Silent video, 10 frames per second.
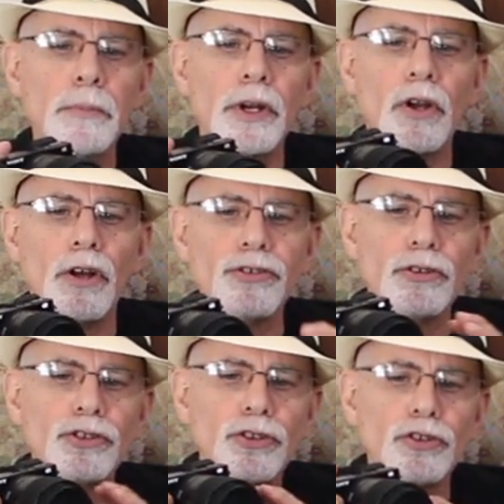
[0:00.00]
but it
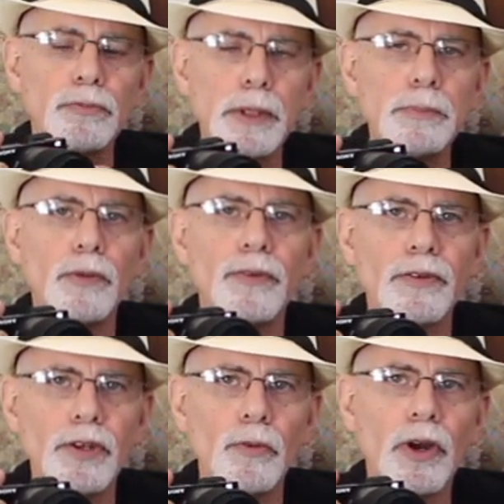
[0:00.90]
also shoots people
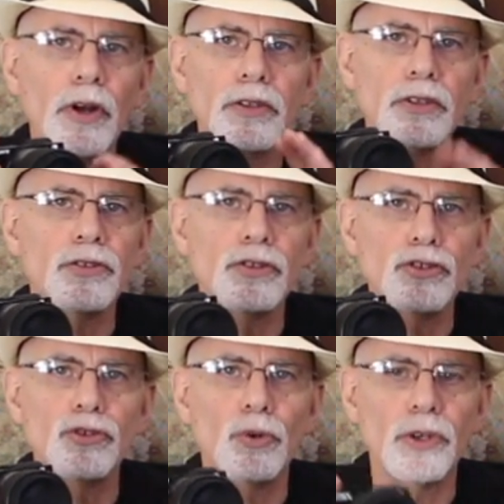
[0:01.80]
very well, doesn't
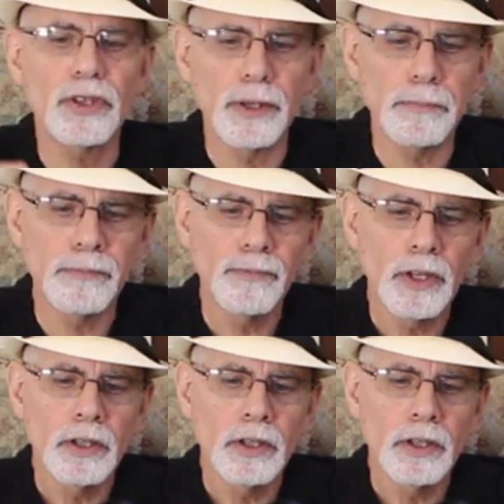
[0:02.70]
distort them